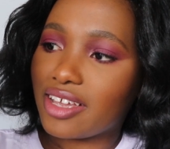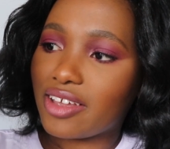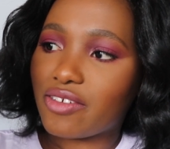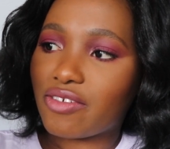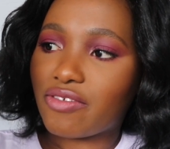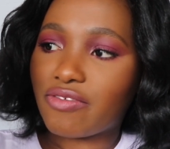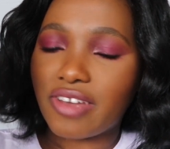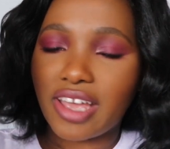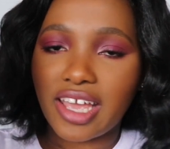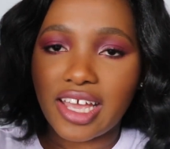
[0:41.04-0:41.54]

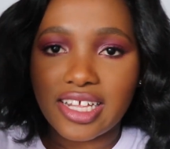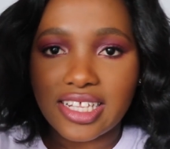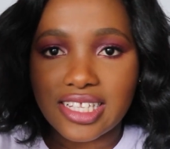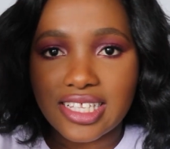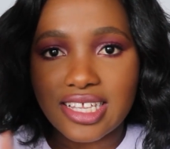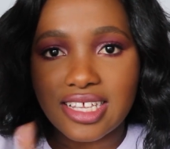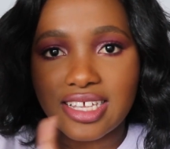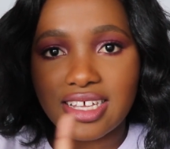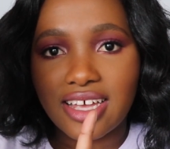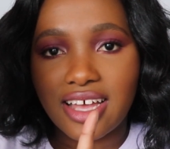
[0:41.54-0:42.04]

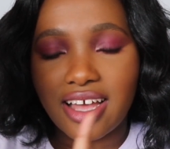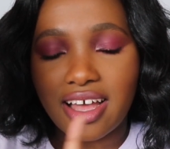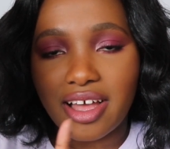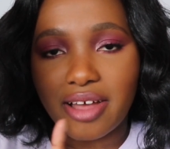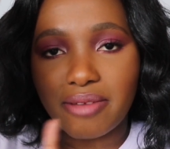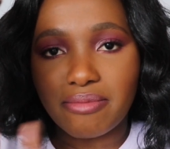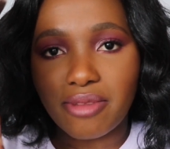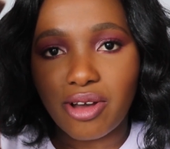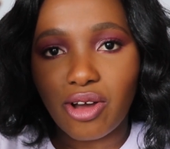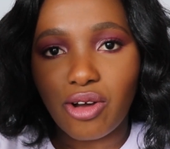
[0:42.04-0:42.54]
effect
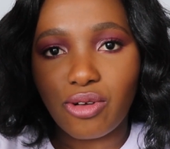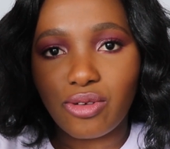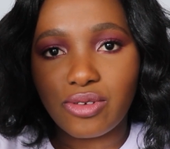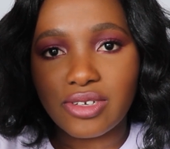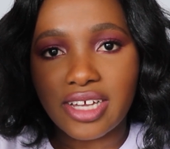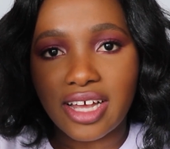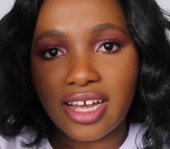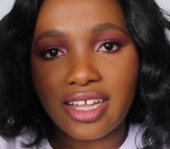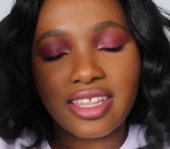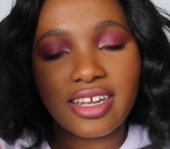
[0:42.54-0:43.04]

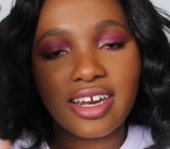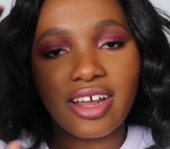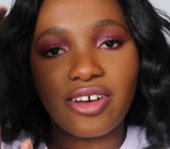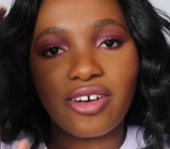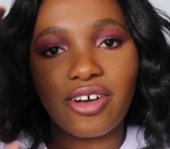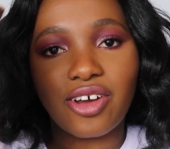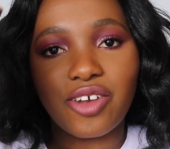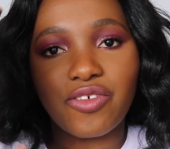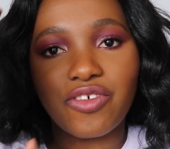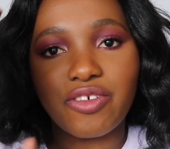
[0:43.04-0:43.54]
holder that I
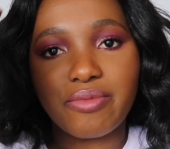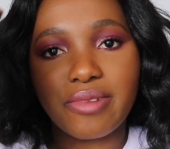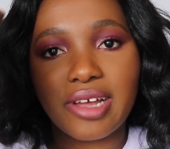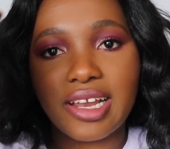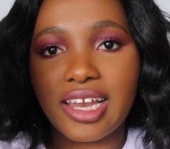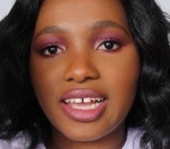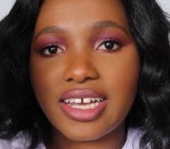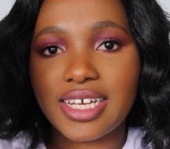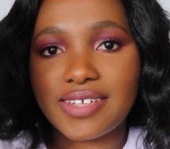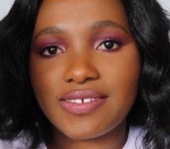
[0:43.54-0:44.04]
got from
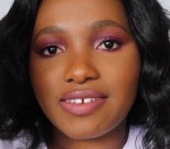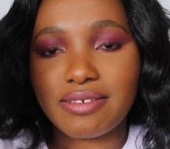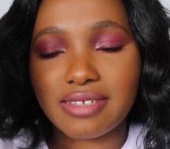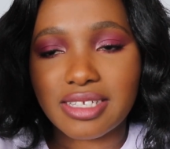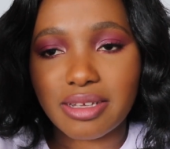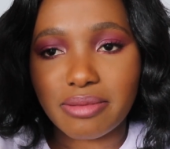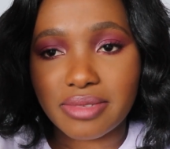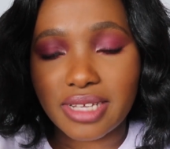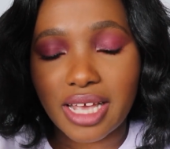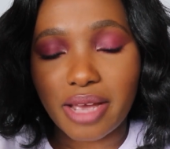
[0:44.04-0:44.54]
Clicks from
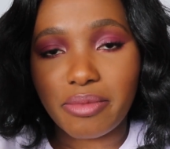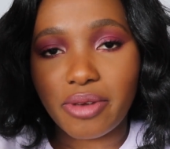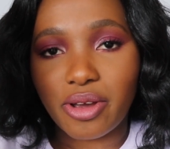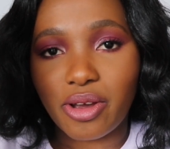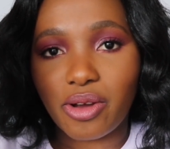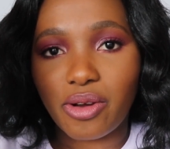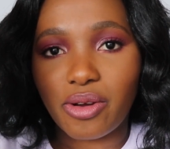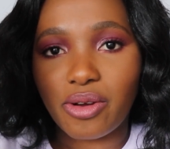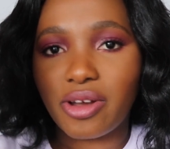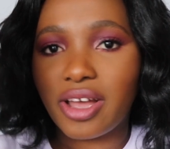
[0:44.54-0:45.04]
some time
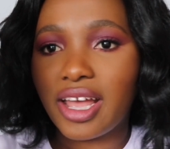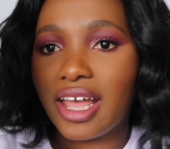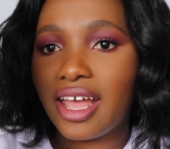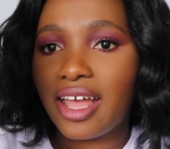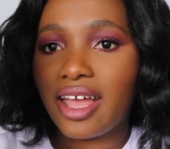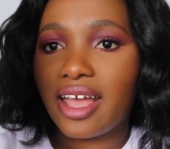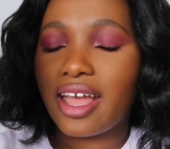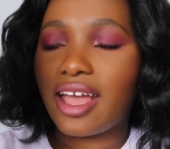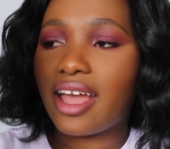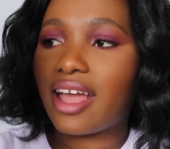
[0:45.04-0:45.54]
ago,
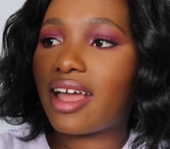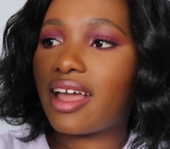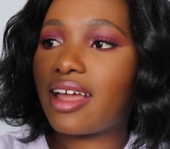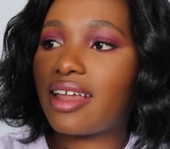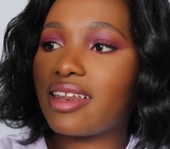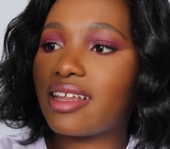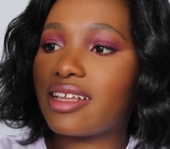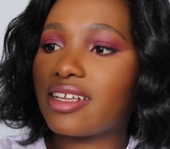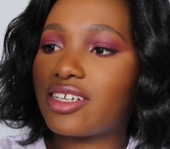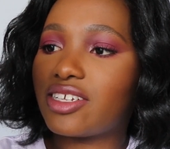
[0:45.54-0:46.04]

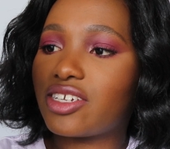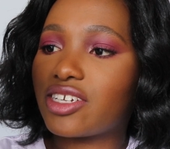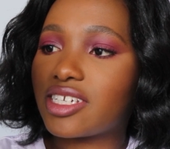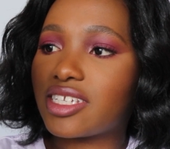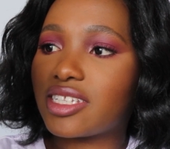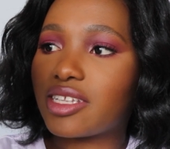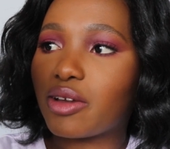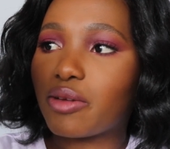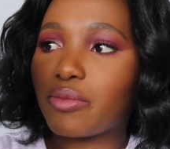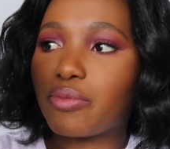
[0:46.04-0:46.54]
and it's
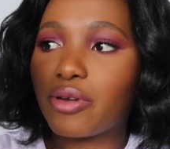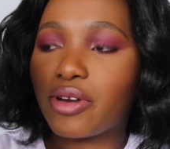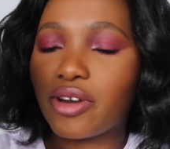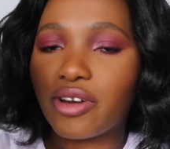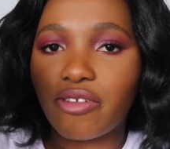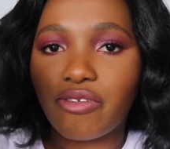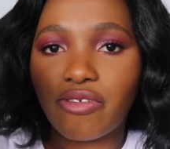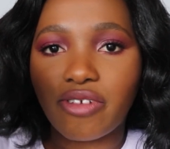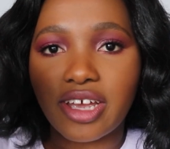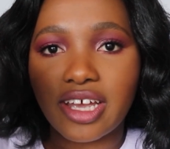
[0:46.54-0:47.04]
just a
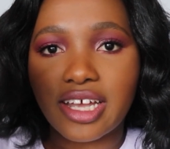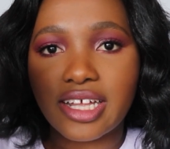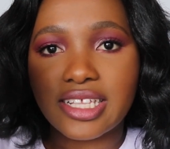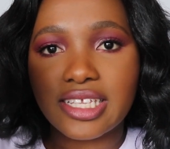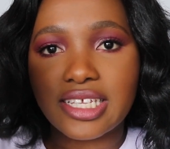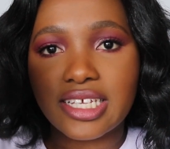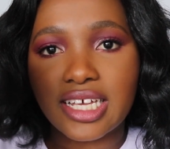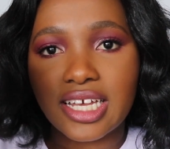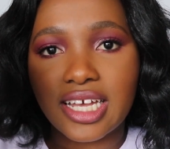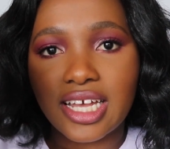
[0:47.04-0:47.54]

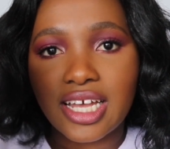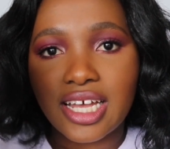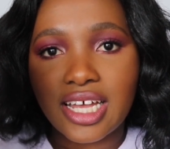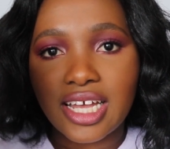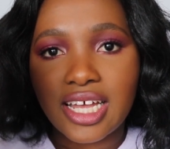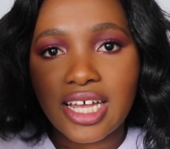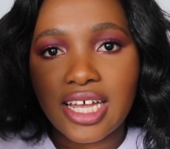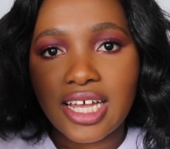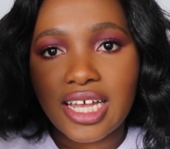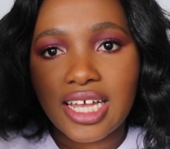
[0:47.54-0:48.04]
perfect
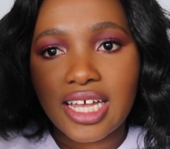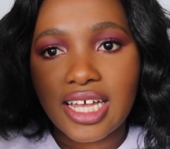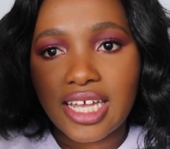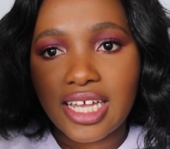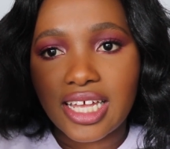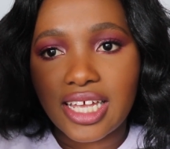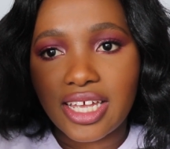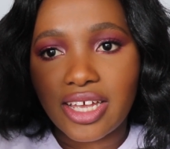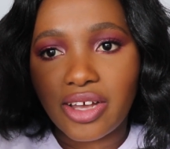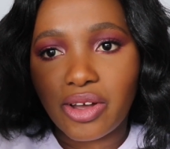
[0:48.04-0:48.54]

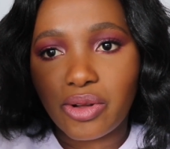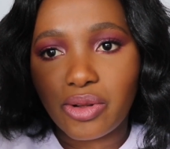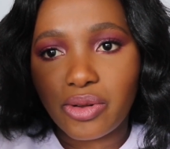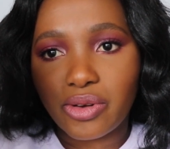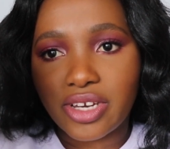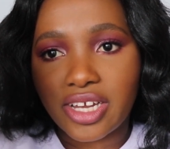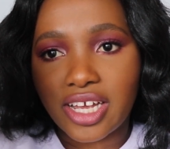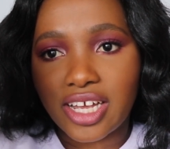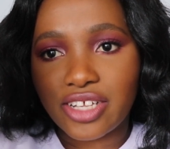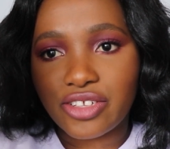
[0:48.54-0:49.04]

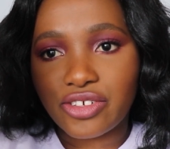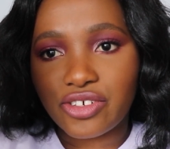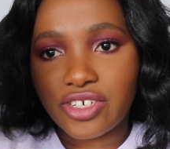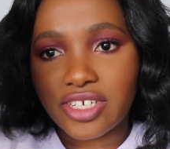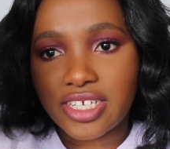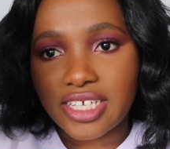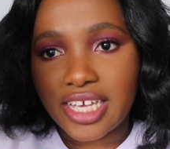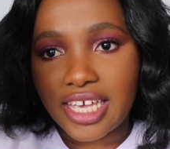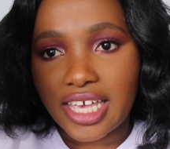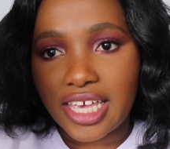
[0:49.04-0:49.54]
holder to
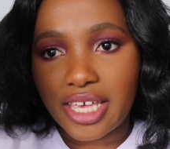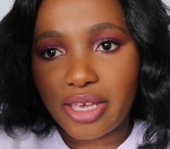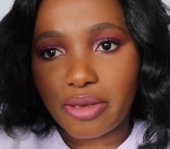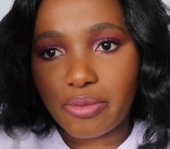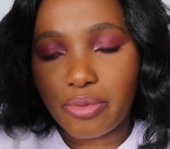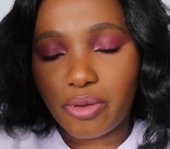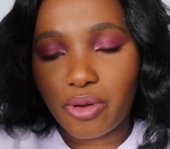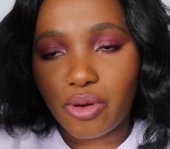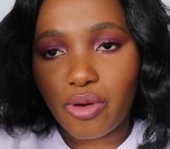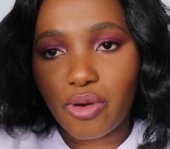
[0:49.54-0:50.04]
just
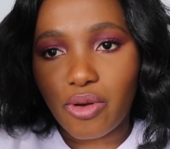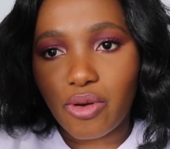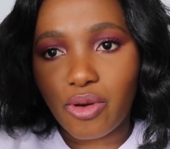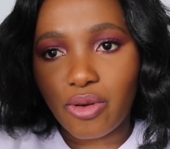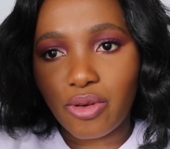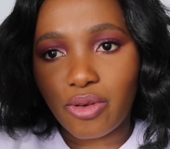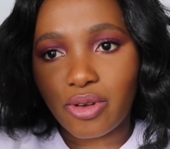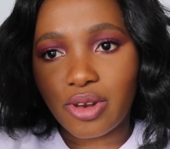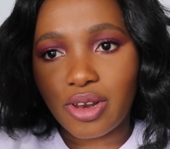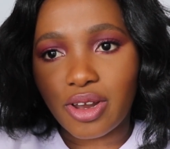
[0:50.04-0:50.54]
keep
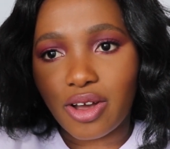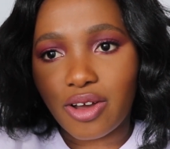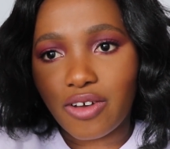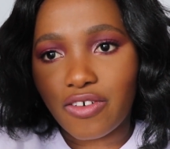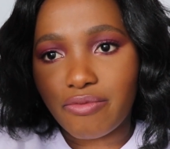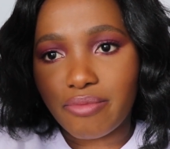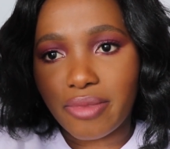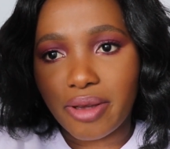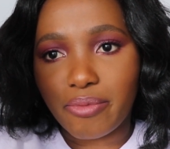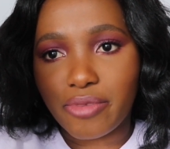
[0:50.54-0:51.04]
all
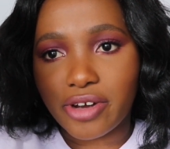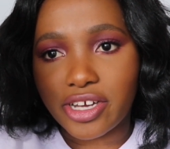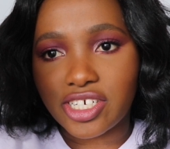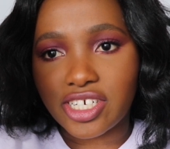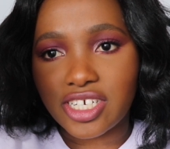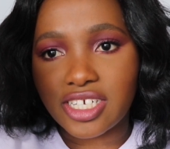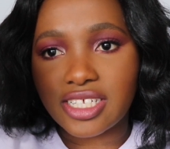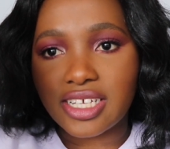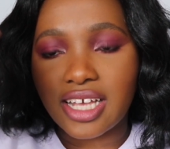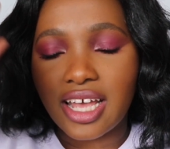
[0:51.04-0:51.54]
of my
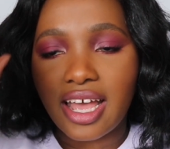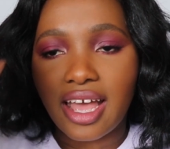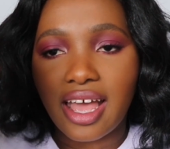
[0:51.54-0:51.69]
brushes.